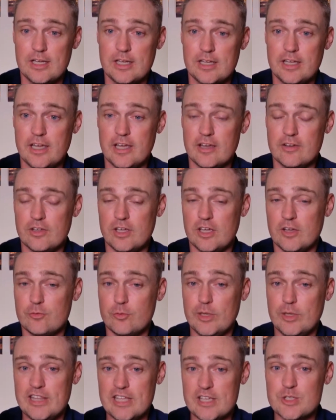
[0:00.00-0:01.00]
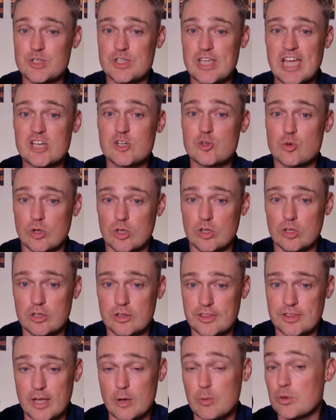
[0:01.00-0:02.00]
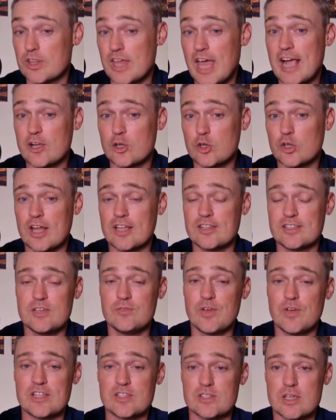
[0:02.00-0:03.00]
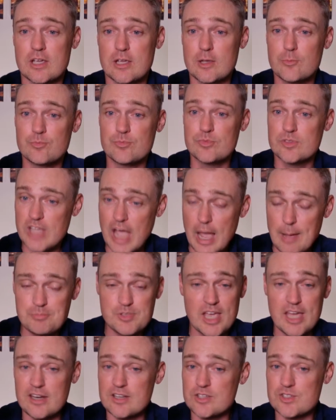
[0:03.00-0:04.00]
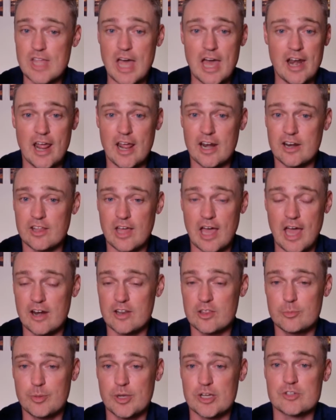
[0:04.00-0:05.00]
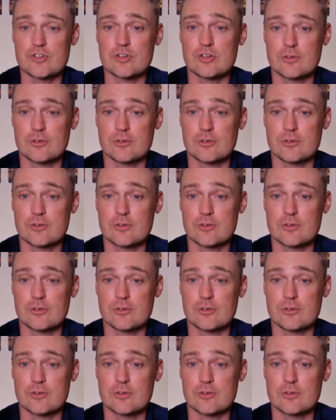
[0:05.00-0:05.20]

If with this schedule they were that good on defense, top 10 is not out of the picture.